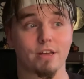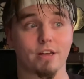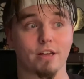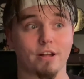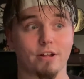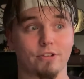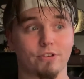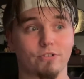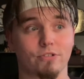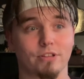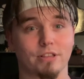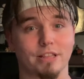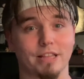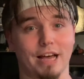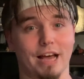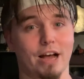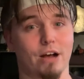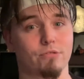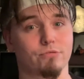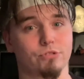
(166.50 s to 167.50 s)
and you're
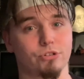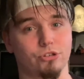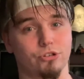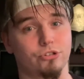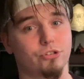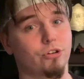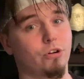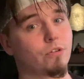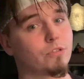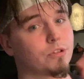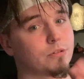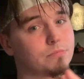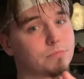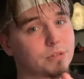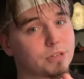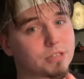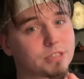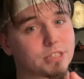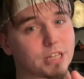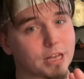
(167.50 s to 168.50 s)
allowed to show them
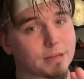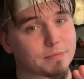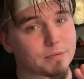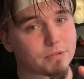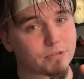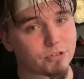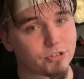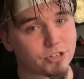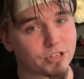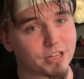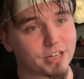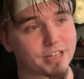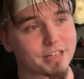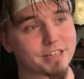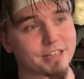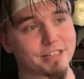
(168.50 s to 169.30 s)
this type of shit,